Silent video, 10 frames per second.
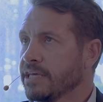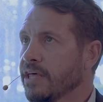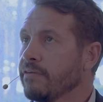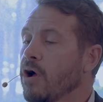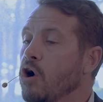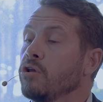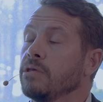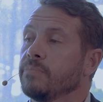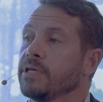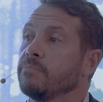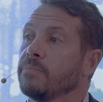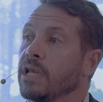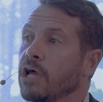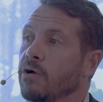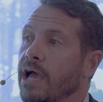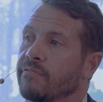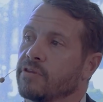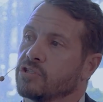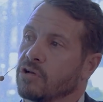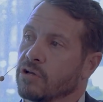they've only been below
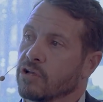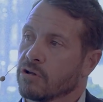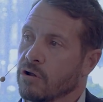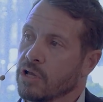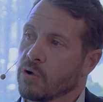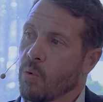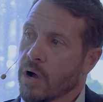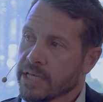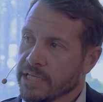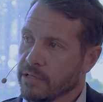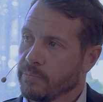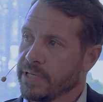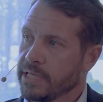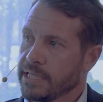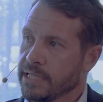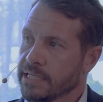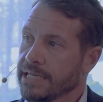average on a rolling 1 year period